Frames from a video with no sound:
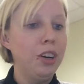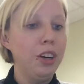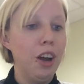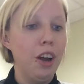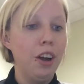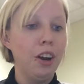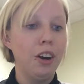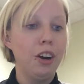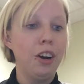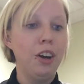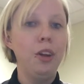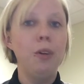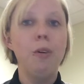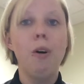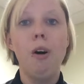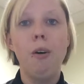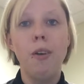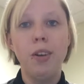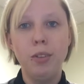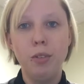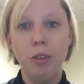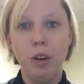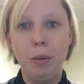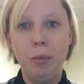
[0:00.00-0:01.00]
you're younger, you
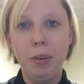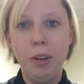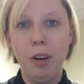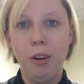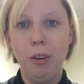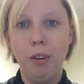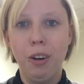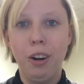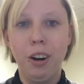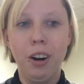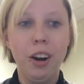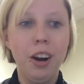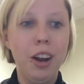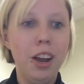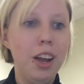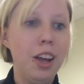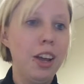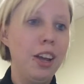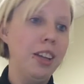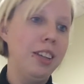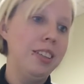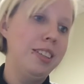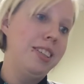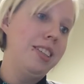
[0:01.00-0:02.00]
always want to be older,
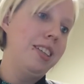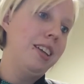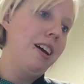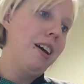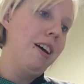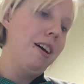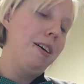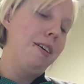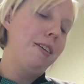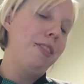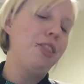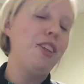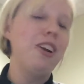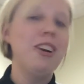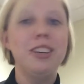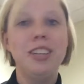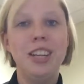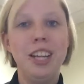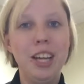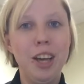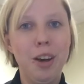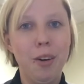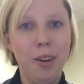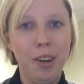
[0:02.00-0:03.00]

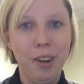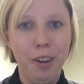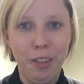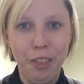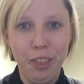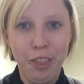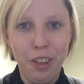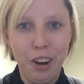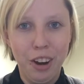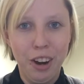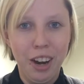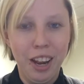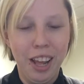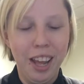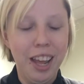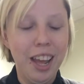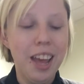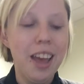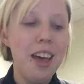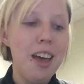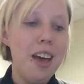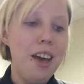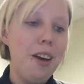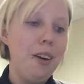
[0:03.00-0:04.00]
13 going on
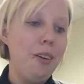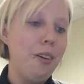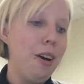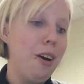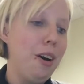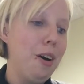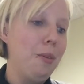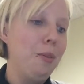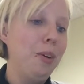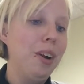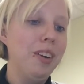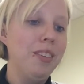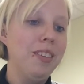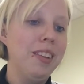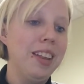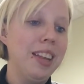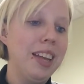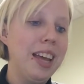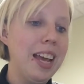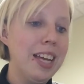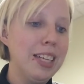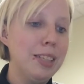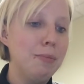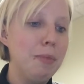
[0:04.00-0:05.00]
30, whatever
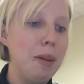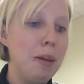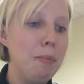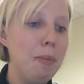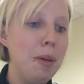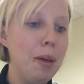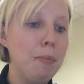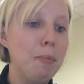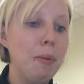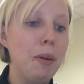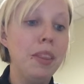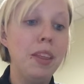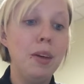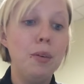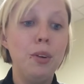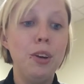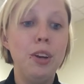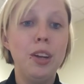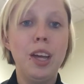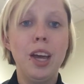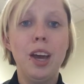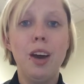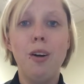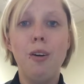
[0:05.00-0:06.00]
the case may be. But then when
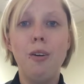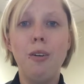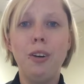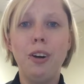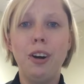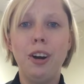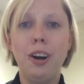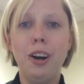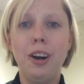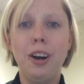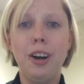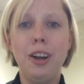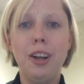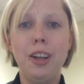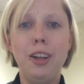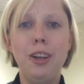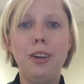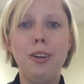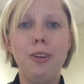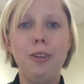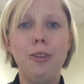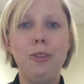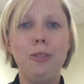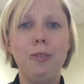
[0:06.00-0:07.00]
you get older,
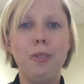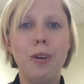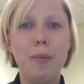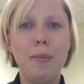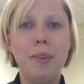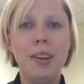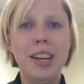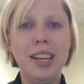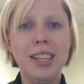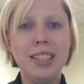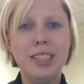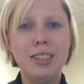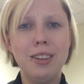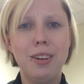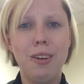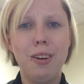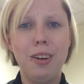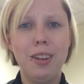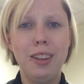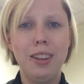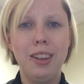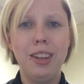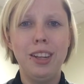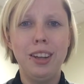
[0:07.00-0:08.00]
you reminisce
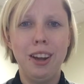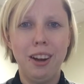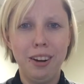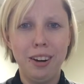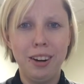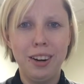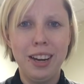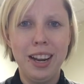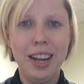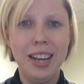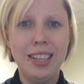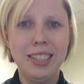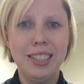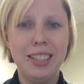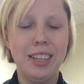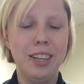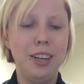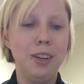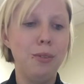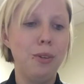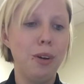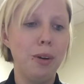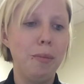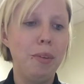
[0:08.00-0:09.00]
on the younger days
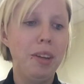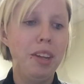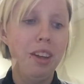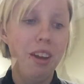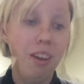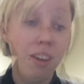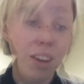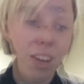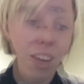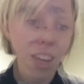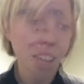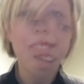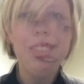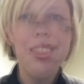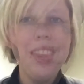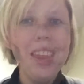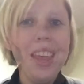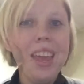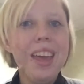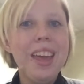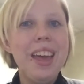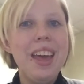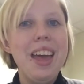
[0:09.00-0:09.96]
and you want to be young again.